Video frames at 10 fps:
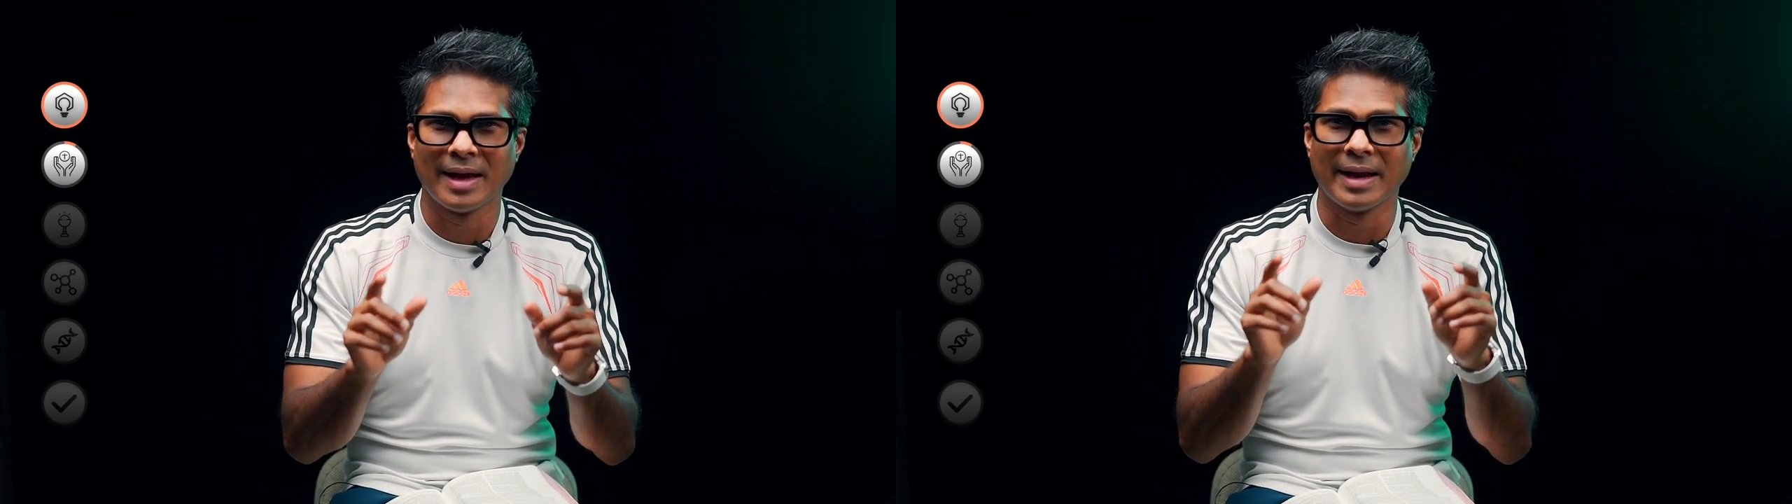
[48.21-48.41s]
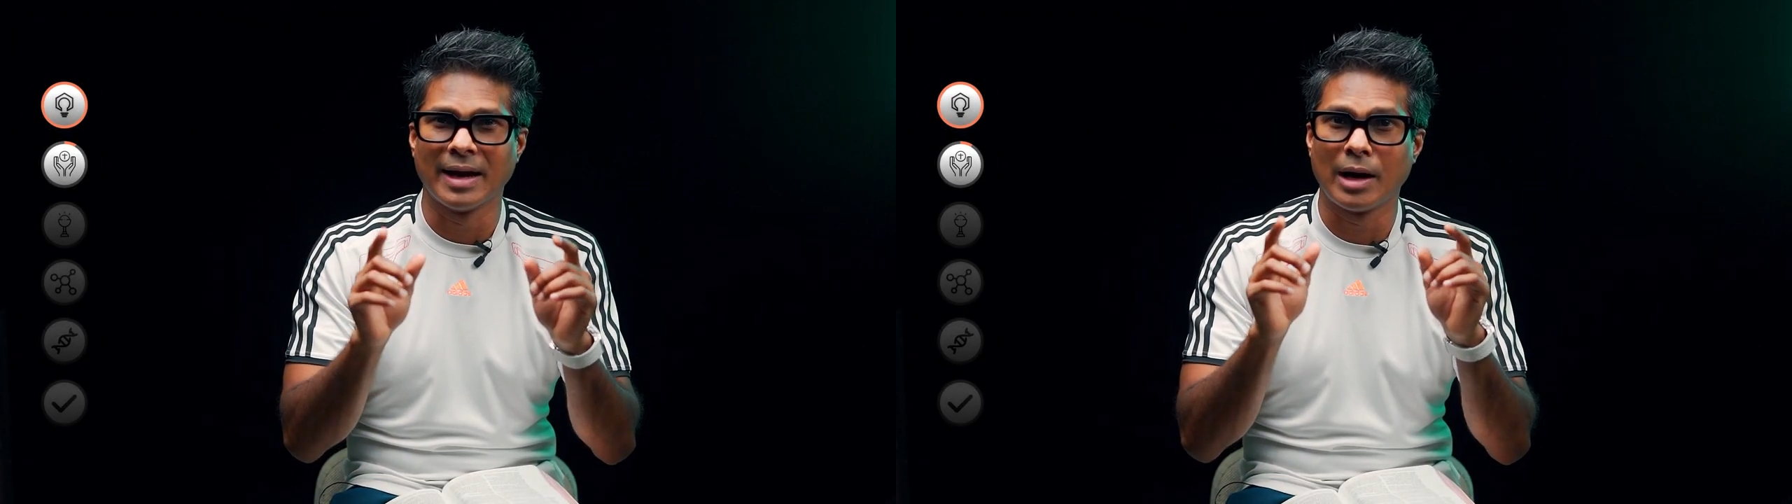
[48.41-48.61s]

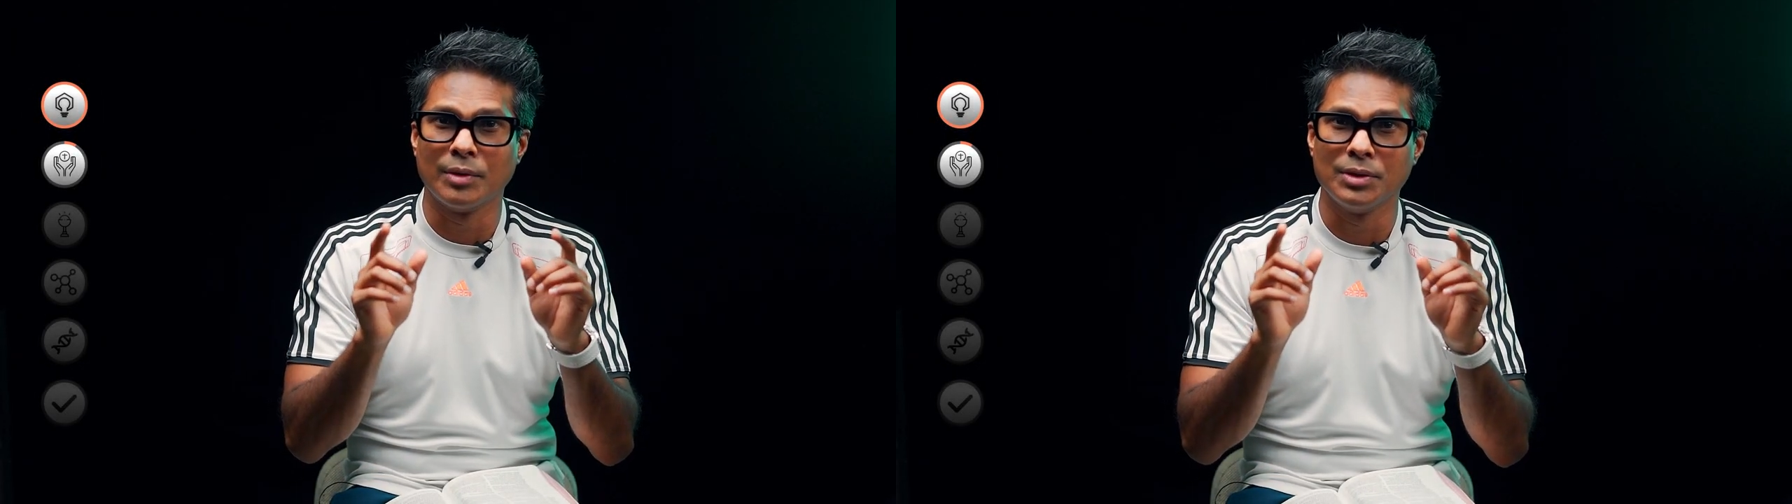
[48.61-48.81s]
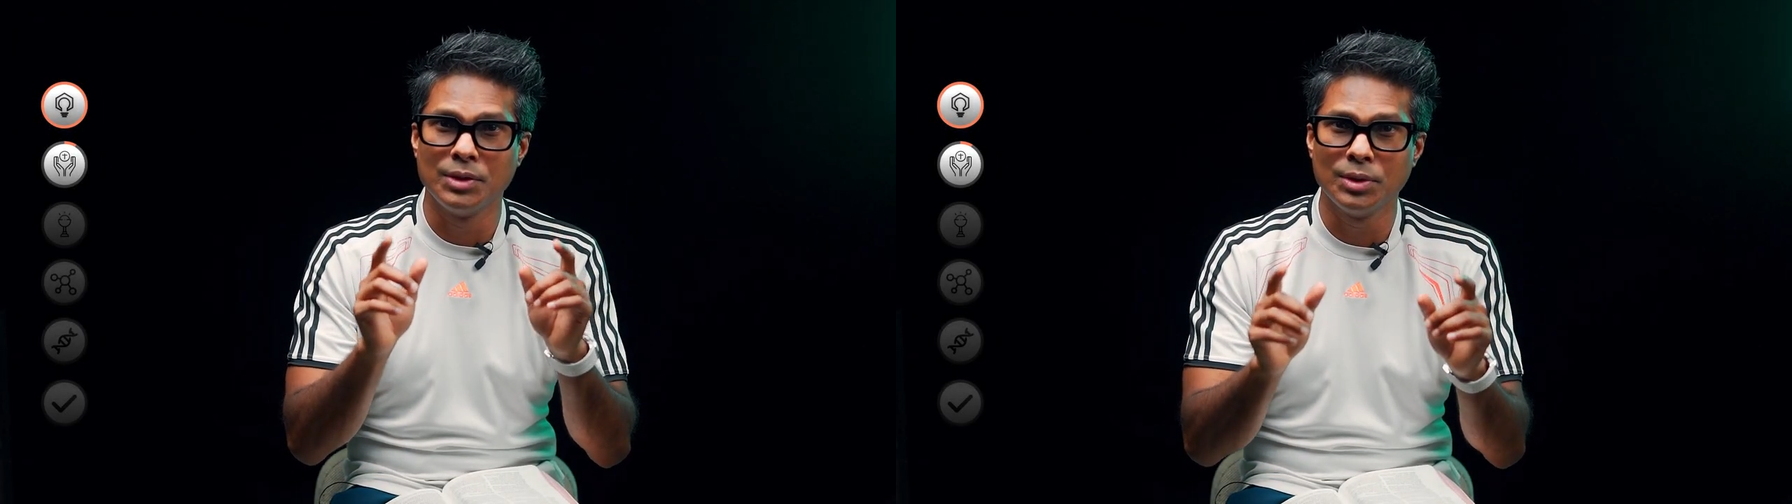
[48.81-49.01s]
and
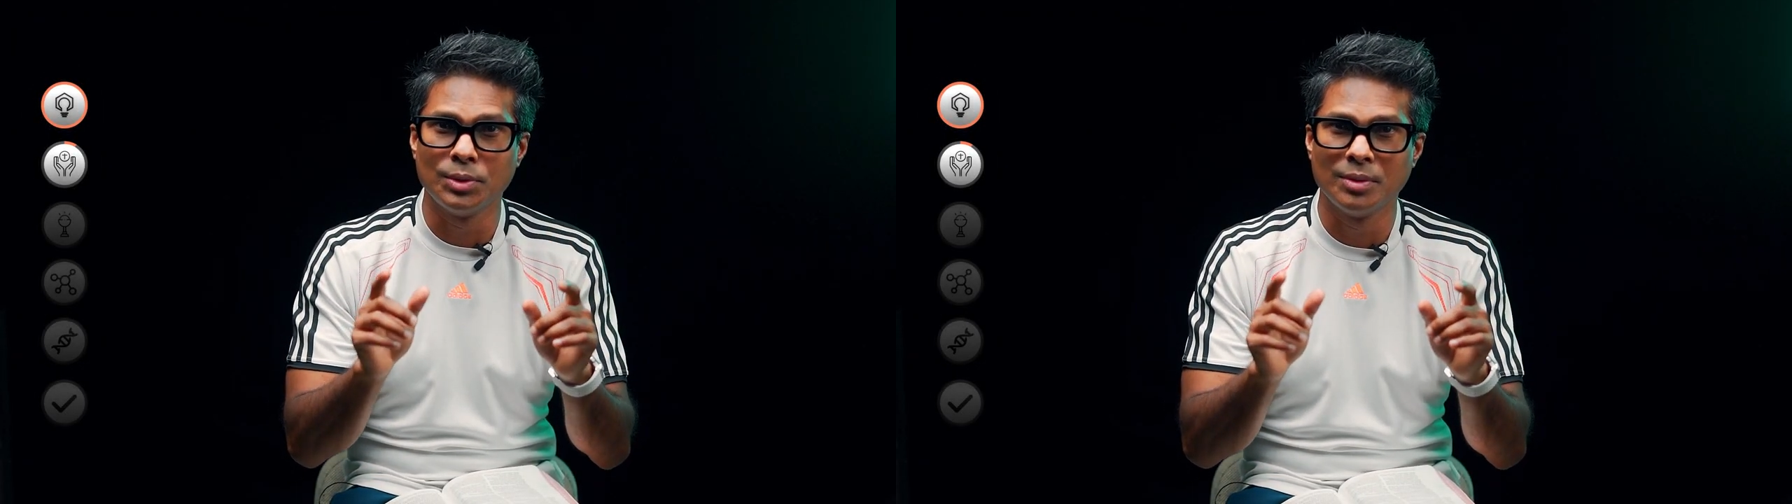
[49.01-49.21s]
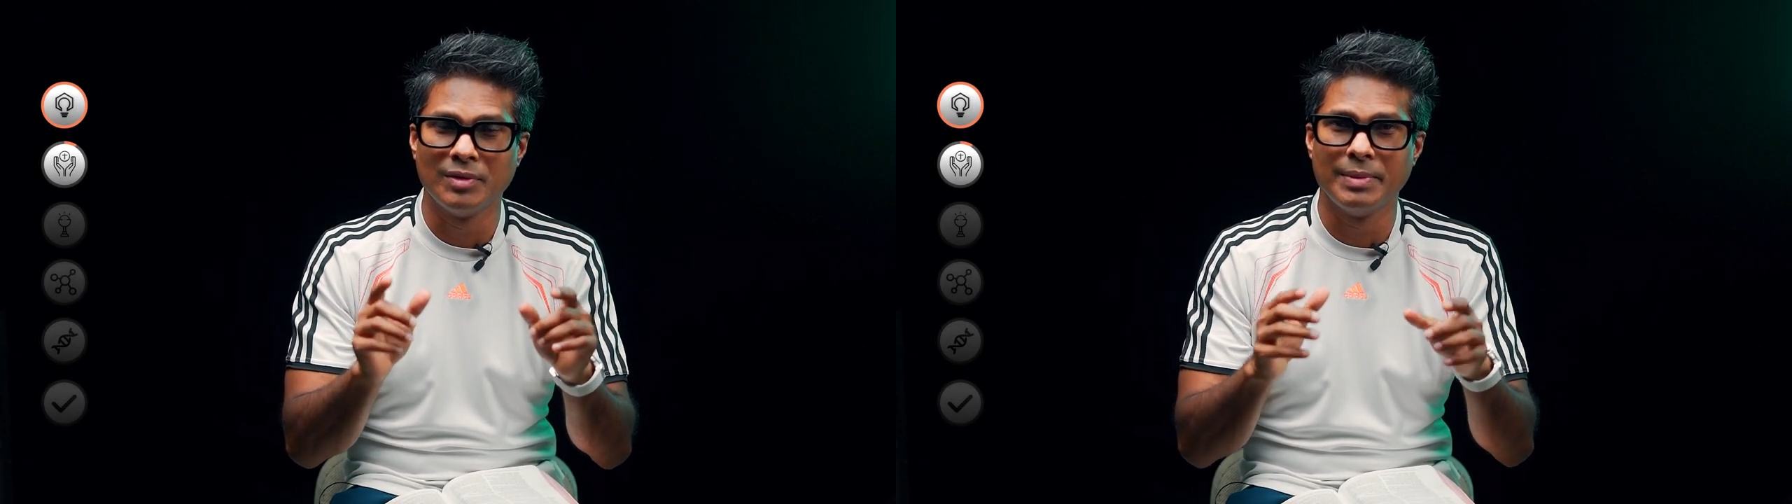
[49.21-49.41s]
how
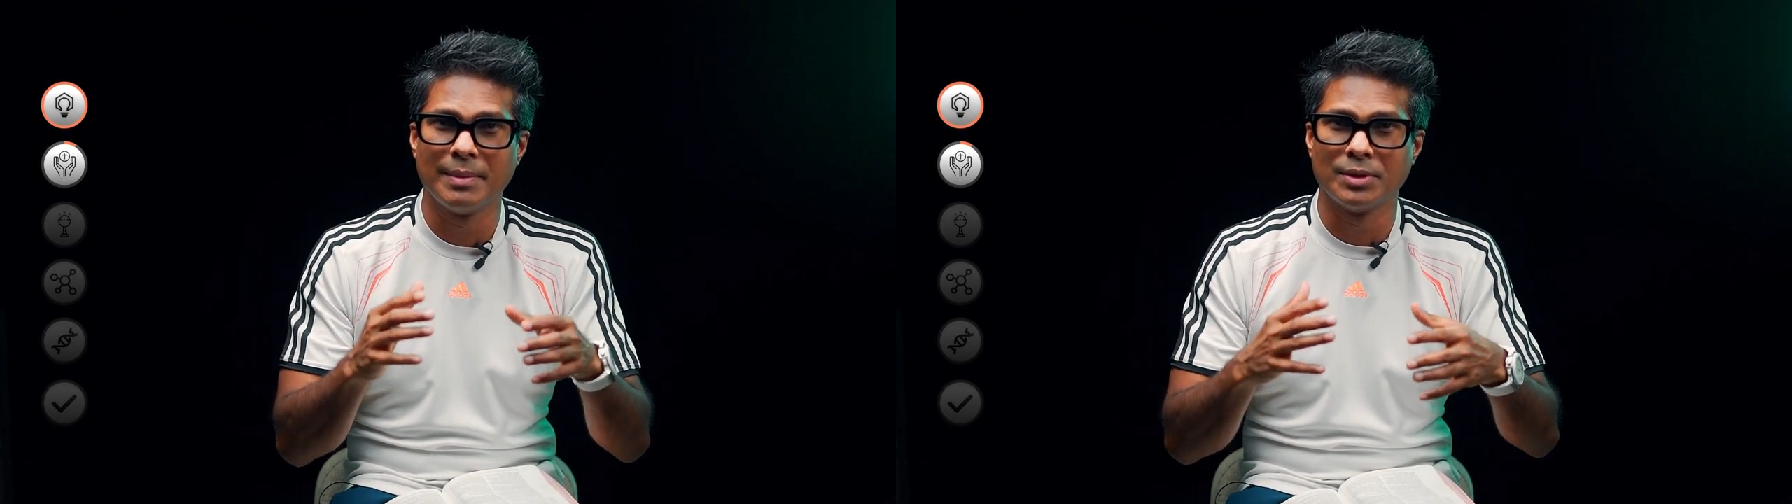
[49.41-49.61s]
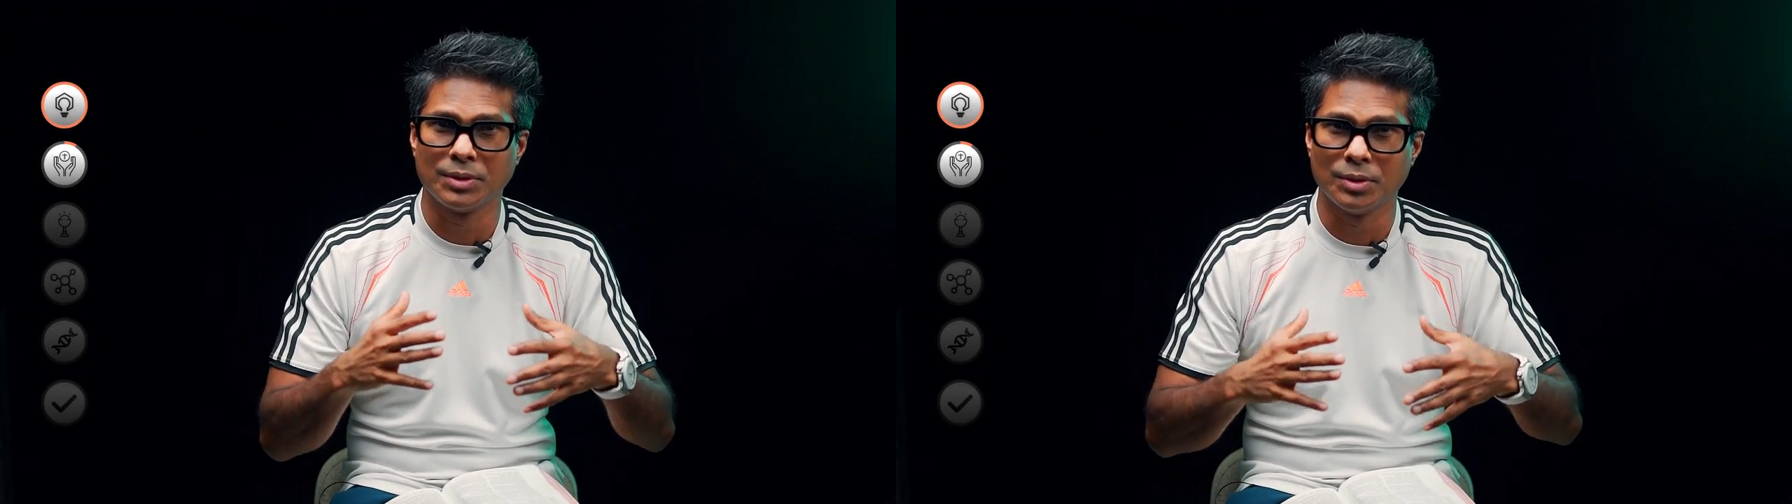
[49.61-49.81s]
you will be
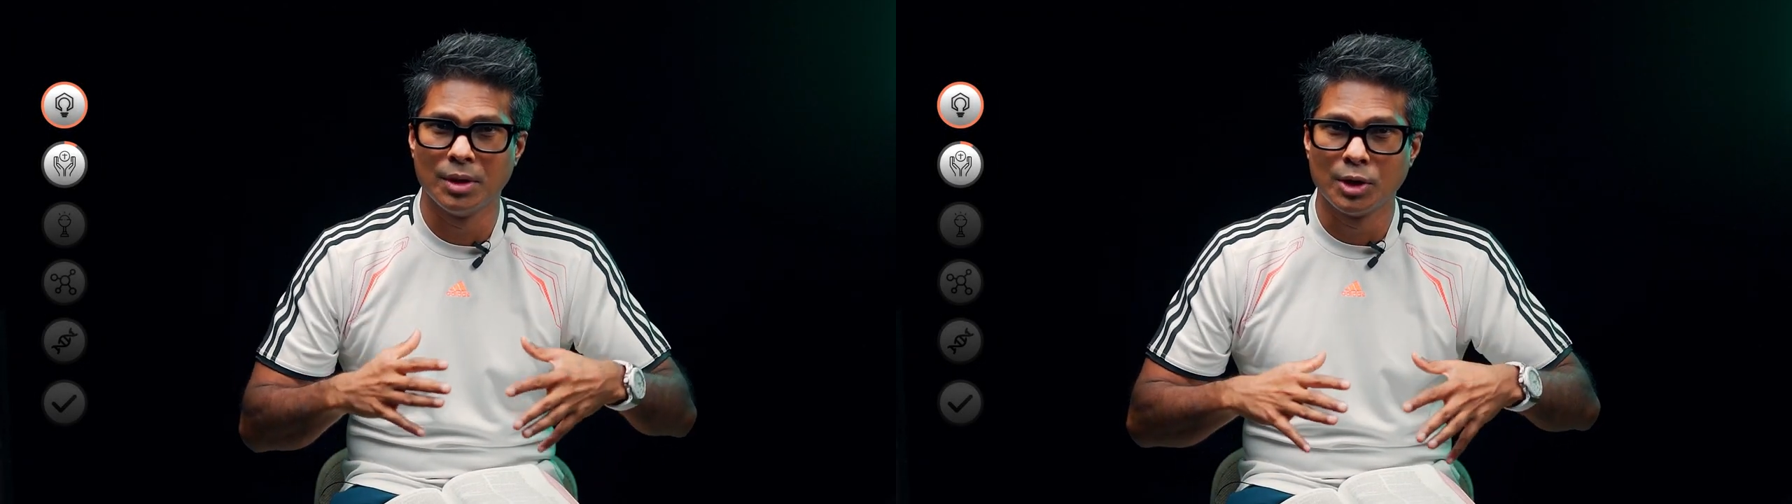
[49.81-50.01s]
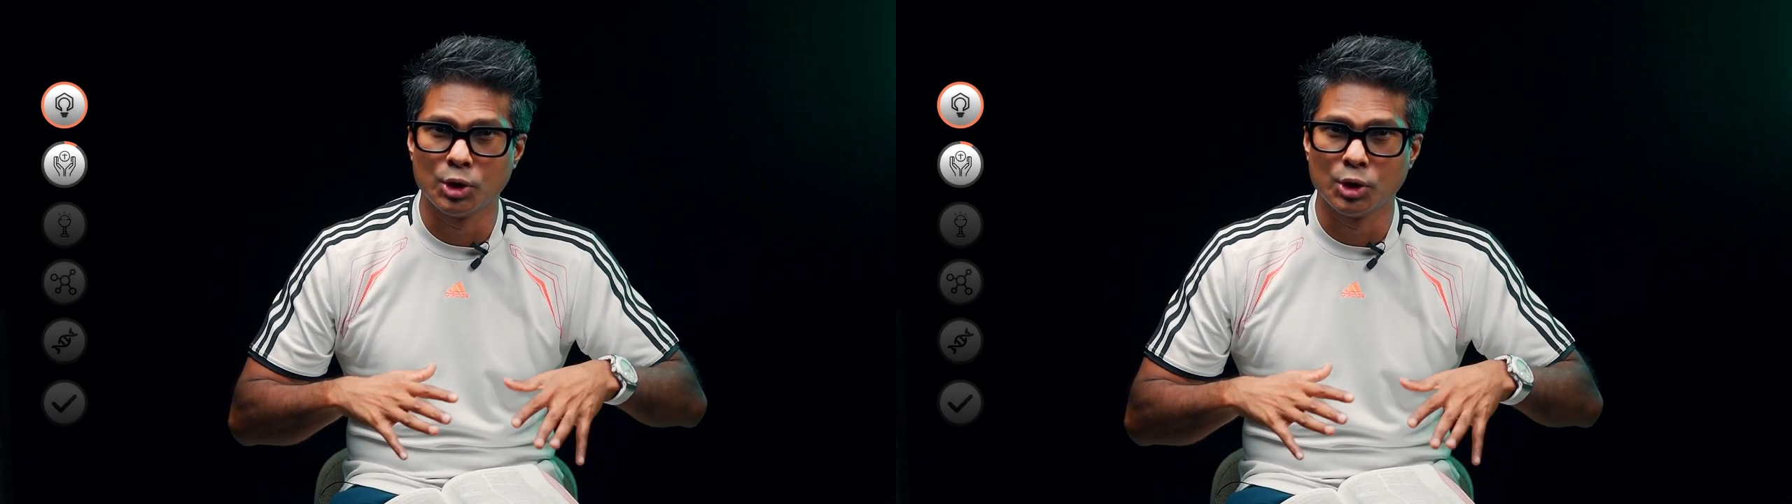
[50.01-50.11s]
able to